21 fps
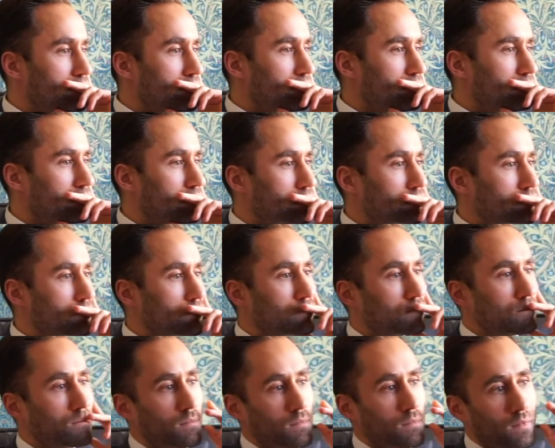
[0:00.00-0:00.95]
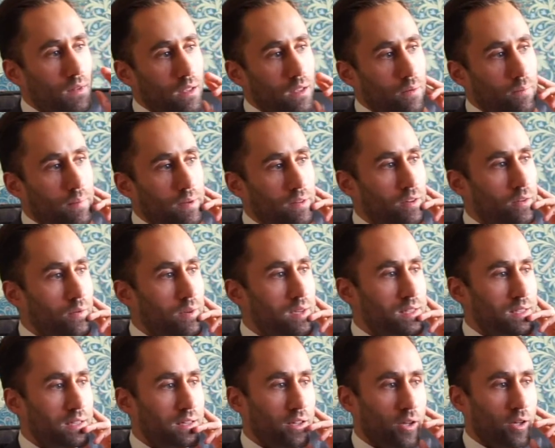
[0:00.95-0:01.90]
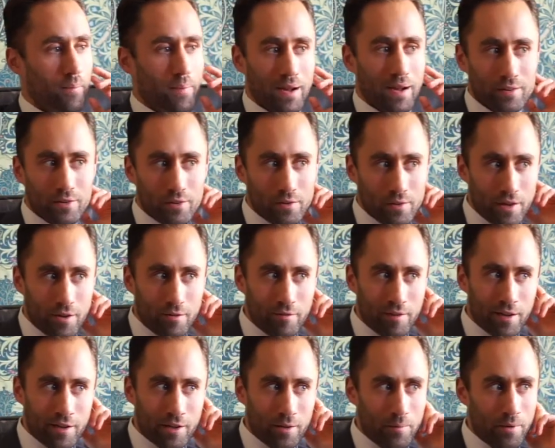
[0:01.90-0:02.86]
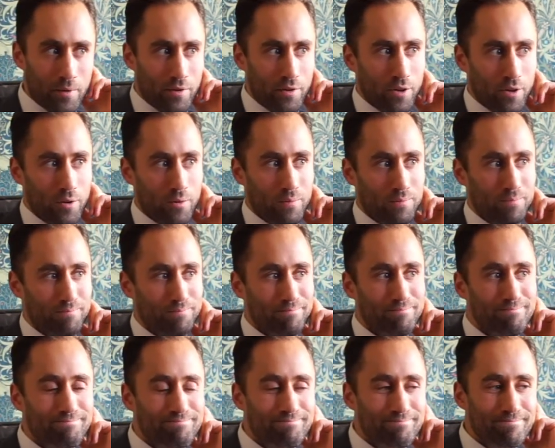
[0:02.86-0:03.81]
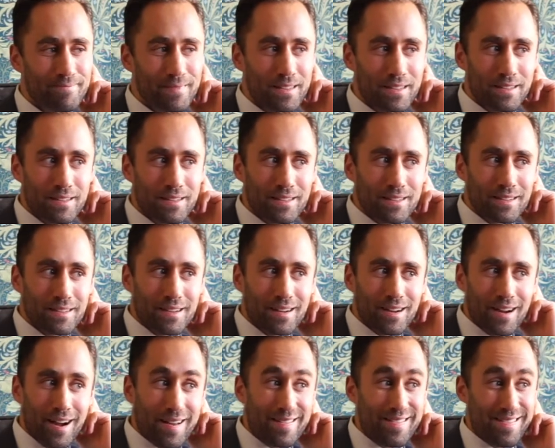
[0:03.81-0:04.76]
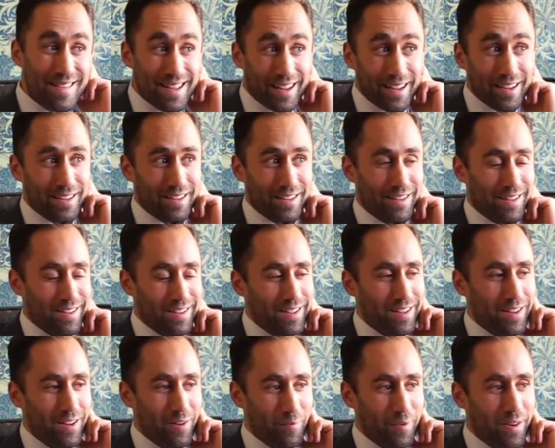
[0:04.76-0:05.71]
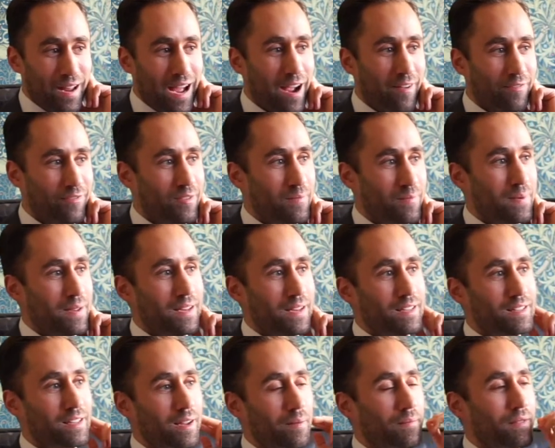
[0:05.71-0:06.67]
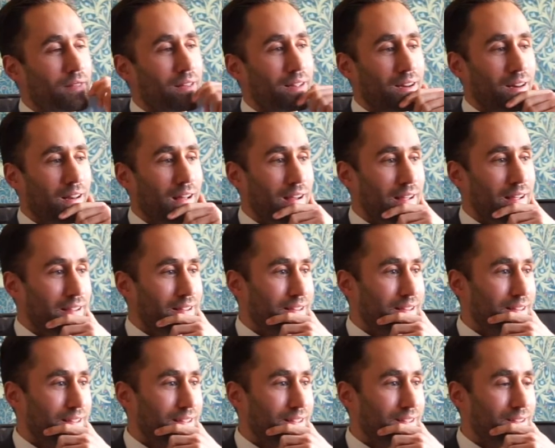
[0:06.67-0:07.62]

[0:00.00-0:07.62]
It'd be too easy to go back to an El Rey del Mundo. I think it would have to be something like,